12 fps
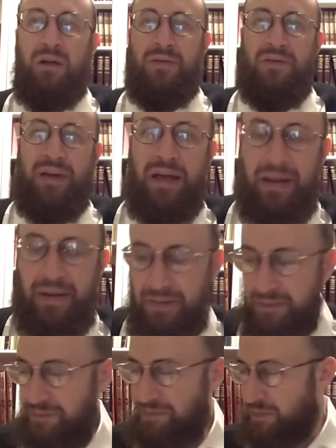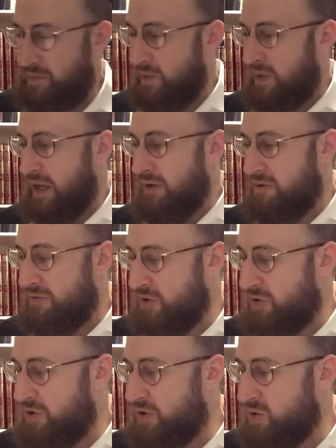then I
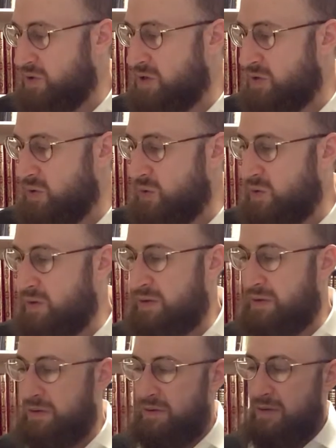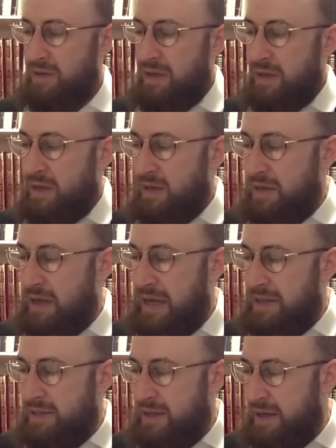refer you to the
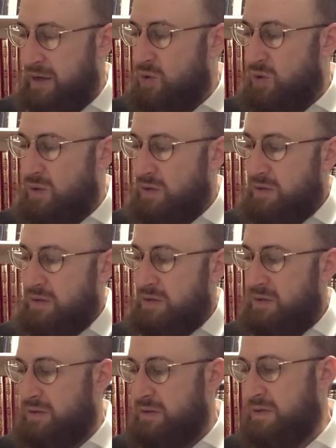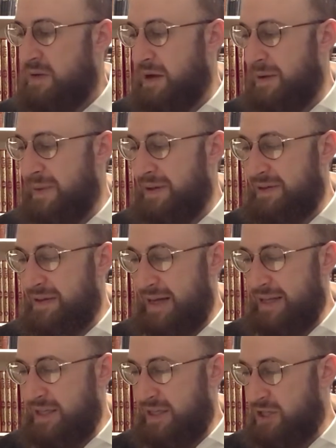essay called
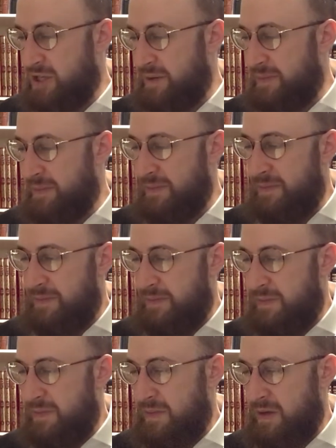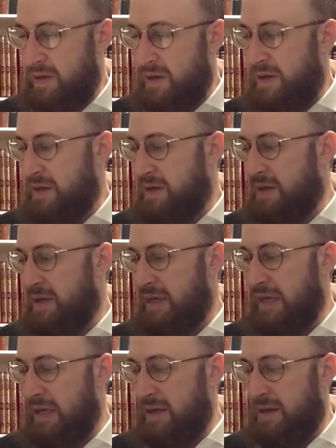Das Hashem
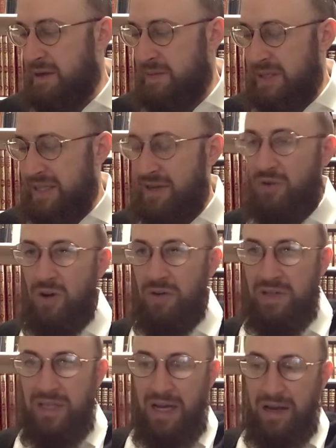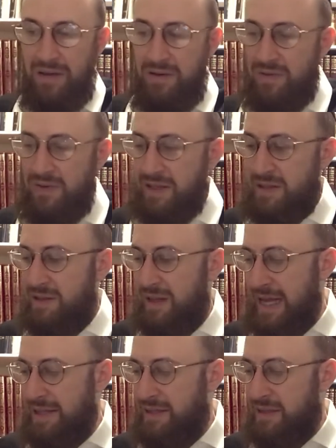in my Sefer Eretz Yaakov. That's the
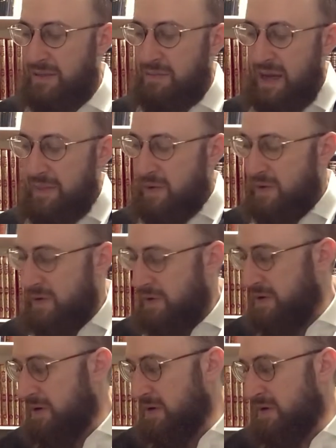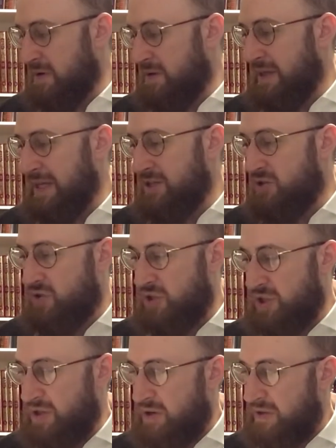last Maimer. The last drush
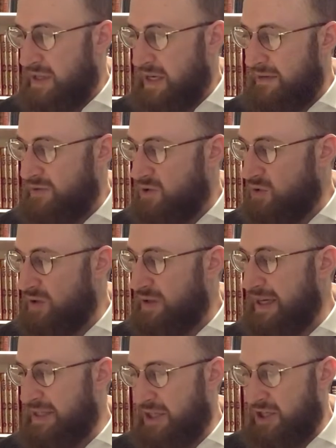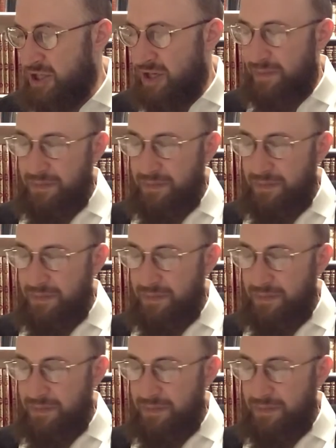in Eretz Yaakov is called Das Hashem.